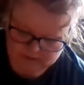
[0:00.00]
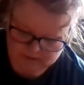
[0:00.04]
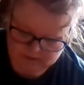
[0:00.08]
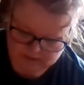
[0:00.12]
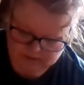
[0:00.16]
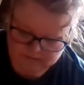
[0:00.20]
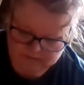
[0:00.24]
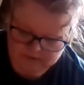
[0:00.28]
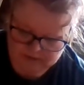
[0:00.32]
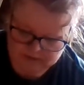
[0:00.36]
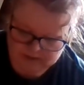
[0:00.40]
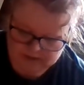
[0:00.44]

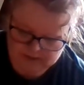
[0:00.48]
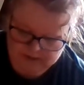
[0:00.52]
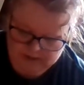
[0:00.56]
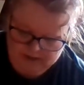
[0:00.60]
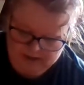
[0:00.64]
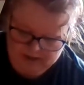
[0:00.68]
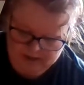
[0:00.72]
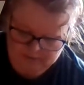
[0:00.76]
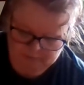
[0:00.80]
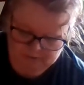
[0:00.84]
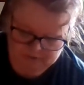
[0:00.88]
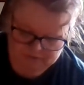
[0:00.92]
then
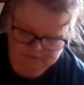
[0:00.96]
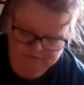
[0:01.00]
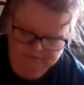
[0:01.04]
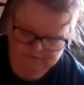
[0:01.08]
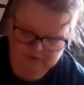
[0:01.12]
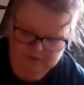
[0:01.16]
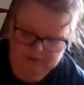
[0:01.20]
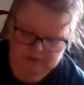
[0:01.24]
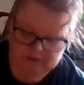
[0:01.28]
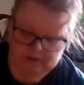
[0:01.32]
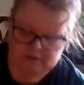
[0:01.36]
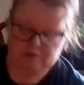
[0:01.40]
I will
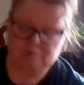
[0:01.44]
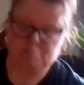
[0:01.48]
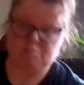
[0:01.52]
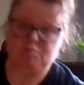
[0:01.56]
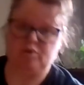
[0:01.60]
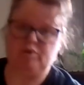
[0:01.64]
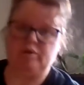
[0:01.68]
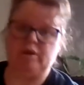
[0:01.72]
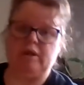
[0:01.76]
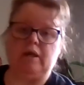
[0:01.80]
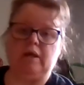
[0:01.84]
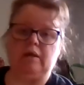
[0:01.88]
finish
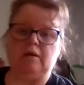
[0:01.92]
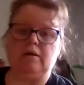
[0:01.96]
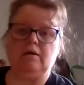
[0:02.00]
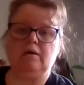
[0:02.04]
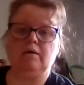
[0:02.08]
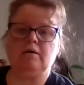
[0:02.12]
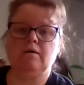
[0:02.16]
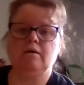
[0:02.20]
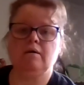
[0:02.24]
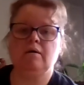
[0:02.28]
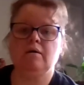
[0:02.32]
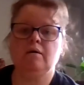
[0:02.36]
putting
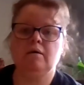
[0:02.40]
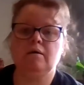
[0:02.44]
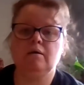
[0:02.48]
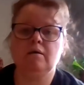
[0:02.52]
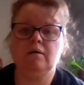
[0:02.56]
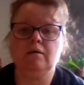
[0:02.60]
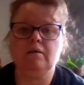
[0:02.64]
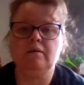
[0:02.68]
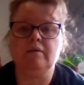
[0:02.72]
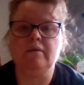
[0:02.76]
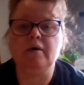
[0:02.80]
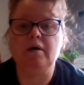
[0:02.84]

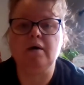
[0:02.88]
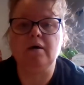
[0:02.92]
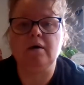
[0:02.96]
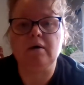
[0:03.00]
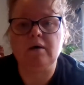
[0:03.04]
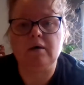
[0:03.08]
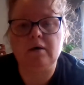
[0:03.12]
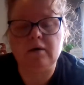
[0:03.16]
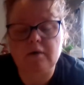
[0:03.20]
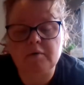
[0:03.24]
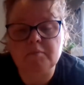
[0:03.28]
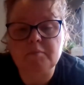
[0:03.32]

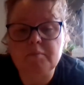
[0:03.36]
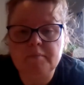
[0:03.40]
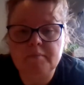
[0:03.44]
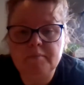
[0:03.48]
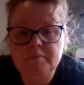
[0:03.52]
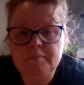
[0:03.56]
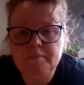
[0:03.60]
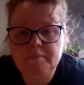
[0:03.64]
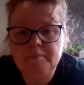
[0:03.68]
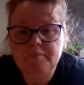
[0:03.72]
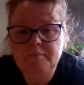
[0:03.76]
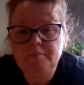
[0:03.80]
the
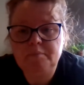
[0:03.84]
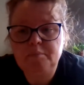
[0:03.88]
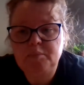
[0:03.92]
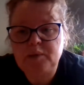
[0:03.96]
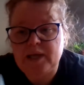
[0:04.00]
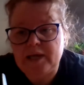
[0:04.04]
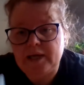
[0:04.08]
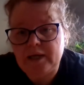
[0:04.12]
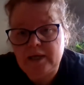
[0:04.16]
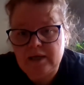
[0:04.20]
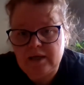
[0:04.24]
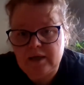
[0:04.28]

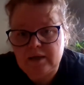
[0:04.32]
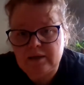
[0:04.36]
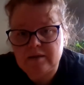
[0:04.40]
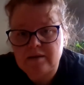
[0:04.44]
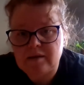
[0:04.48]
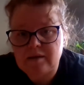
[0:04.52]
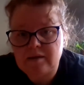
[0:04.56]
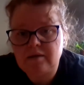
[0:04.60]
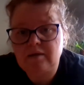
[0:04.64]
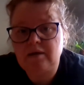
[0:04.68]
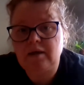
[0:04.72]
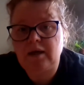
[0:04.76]

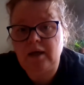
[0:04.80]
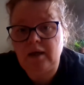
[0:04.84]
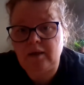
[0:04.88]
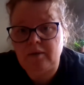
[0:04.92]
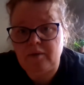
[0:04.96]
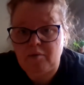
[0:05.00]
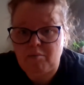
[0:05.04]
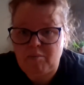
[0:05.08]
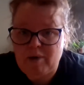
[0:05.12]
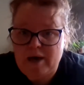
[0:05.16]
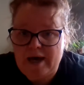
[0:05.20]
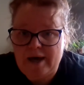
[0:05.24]
blankets and
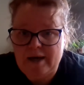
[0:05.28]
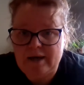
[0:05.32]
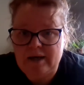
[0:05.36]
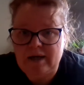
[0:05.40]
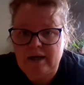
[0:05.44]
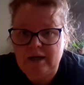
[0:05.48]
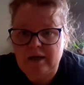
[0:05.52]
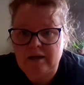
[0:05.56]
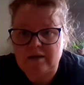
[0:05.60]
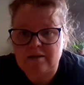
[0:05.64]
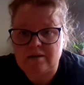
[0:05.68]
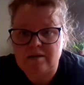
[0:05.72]
the
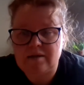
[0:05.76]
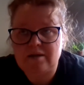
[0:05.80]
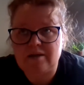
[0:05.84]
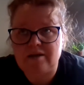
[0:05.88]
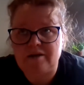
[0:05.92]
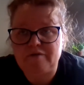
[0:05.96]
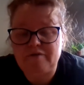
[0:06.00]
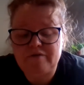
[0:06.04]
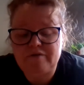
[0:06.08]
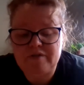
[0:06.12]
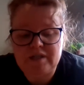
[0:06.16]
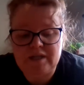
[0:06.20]
batting and
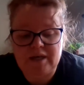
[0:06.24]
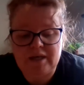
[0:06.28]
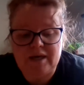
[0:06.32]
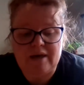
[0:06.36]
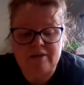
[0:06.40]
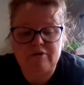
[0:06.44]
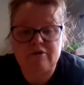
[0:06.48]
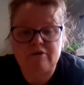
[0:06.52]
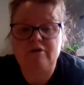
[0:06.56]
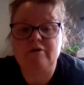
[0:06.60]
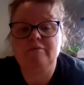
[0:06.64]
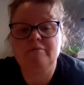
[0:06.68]
stuff
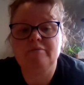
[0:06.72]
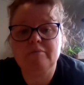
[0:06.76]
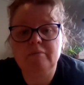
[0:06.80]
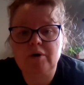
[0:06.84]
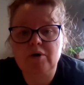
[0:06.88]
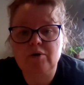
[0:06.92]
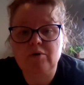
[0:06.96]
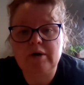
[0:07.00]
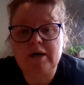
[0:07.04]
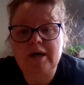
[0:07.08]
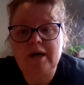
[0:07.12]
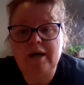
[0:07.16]
together.
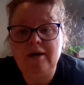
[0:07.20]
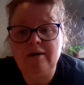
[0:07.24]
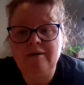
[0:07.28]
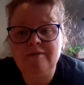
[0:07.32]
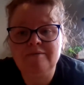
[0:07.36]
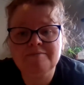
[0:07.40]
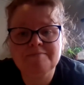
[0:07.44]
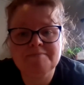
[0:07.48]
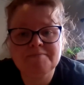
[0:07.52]
Okay?